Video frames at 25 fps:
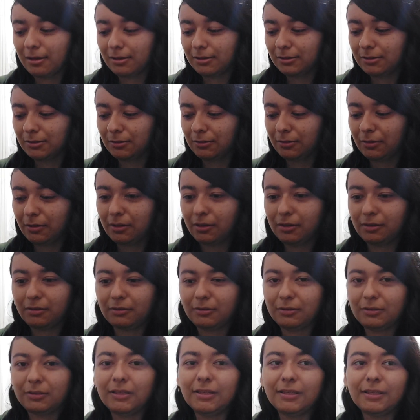so that
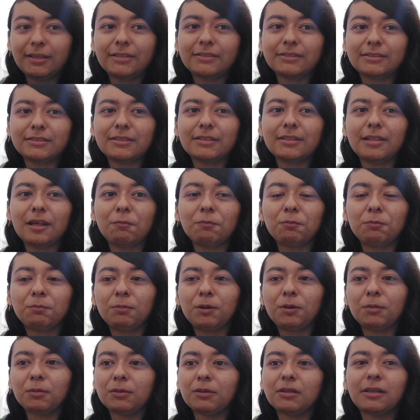he can see that
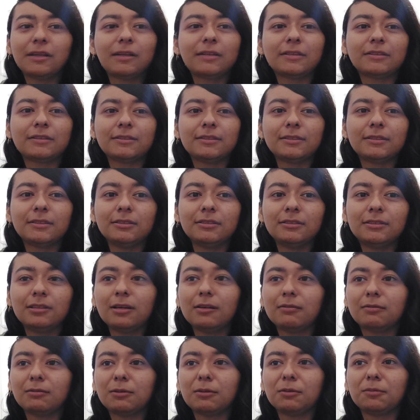people can actually
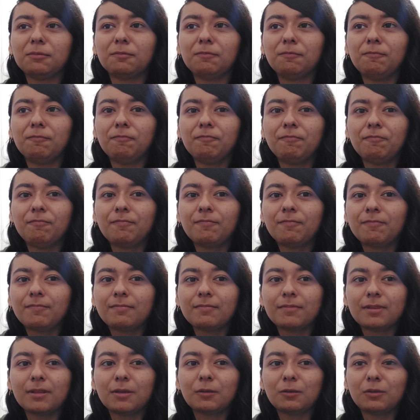love him
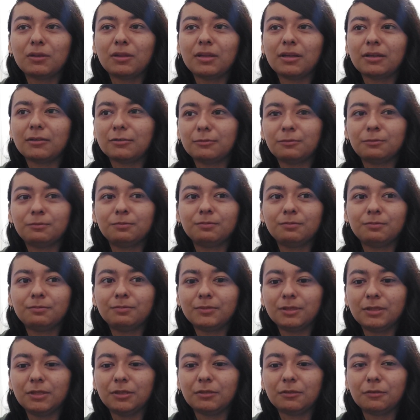without
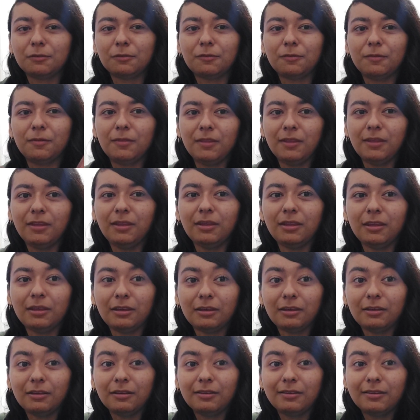you know
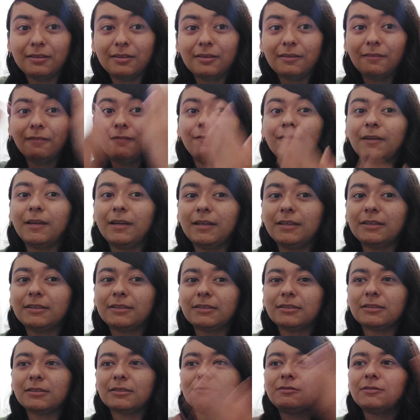the
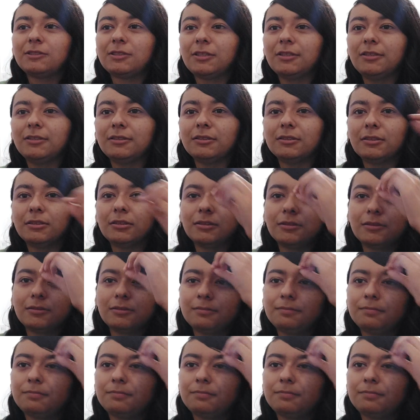face of Chainsaw.